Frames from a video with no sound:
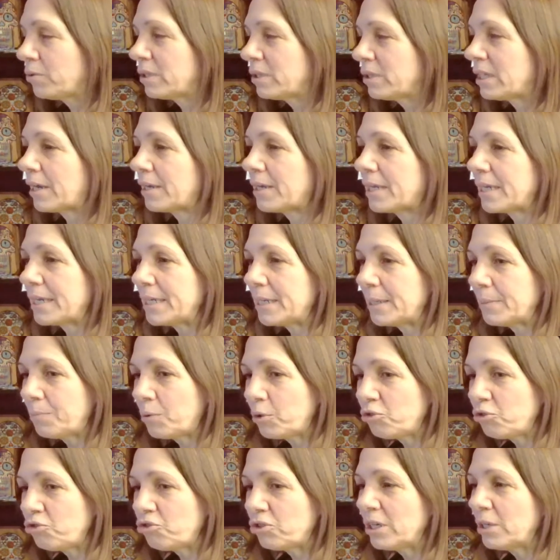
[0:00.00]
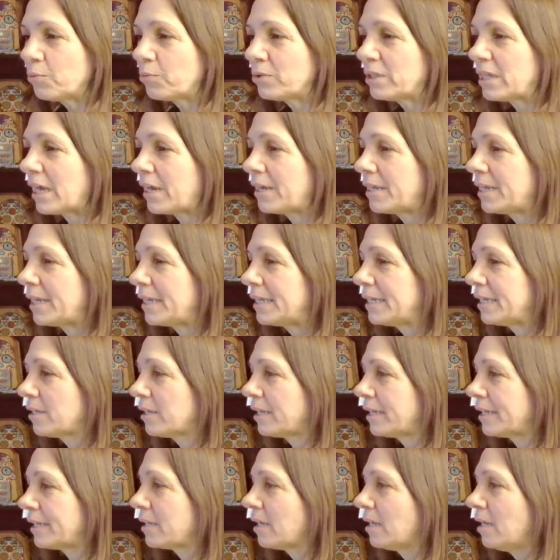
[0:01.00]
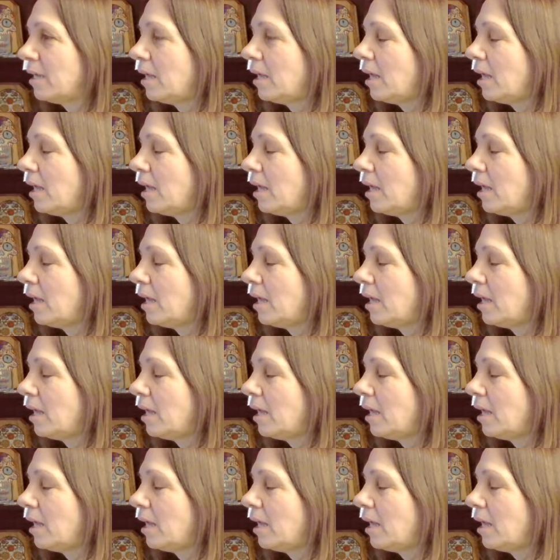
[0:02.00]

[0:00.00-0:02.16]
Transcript: without any pushing it, without any like,